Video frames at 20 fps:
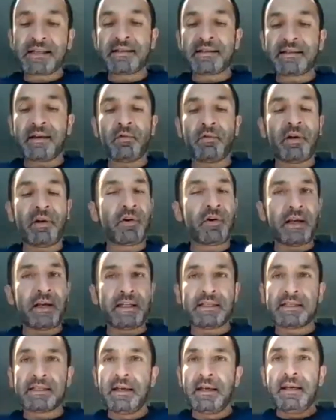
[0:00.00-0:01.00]
them, whether
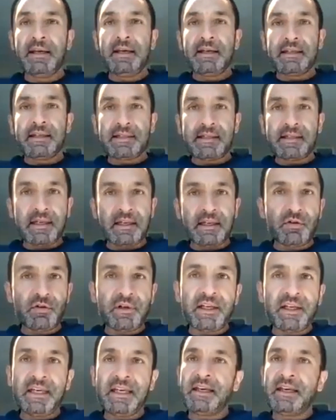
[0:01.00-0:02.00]
it's
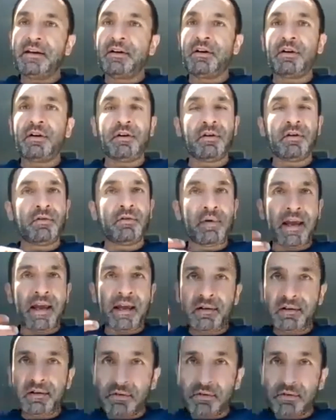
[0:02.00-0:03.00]
security or
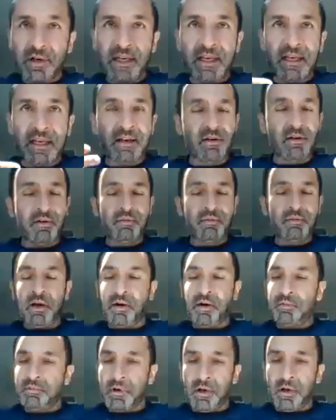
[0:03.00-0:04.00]
regulatory
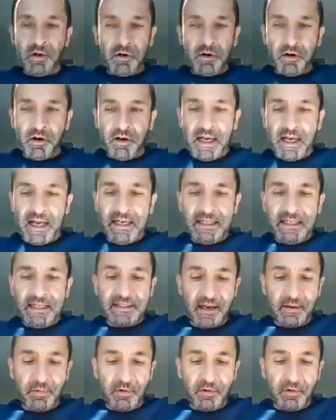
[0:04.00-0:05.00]
or any
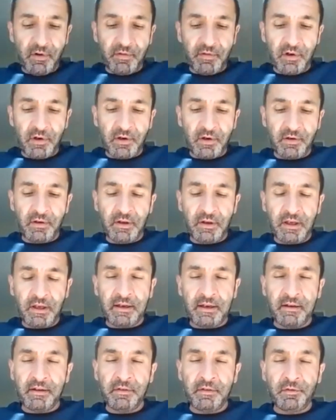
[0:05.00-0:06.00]
type of
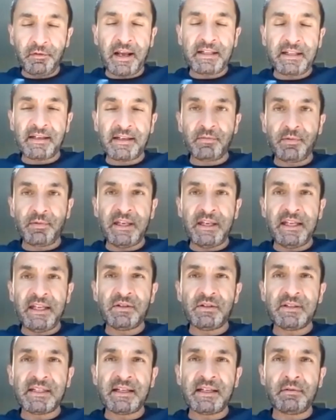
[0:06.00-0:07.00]
other threat that we need
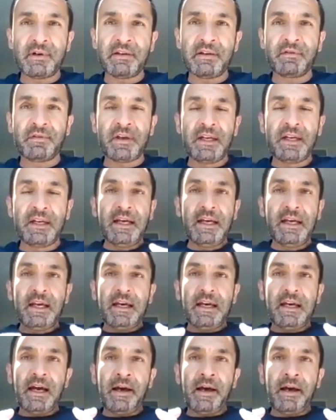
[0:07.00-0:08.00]
to deal with.
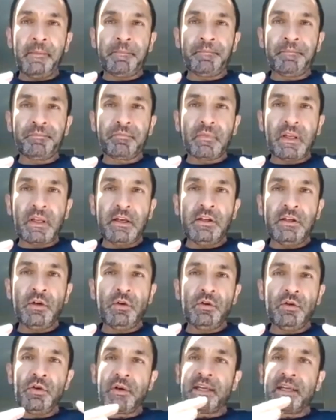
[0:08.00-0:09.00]

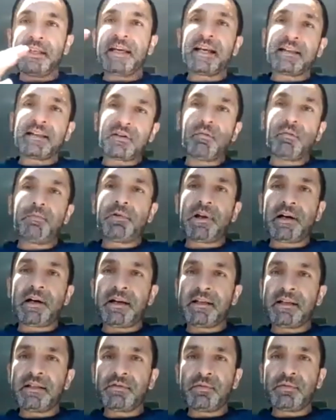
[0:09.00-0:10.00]
You can get
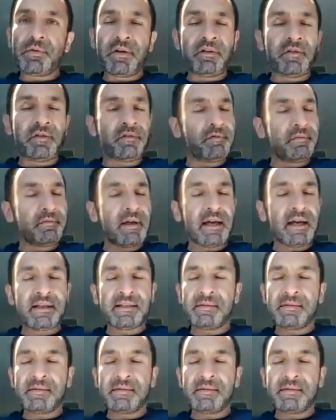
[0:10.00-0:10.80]
compliant with as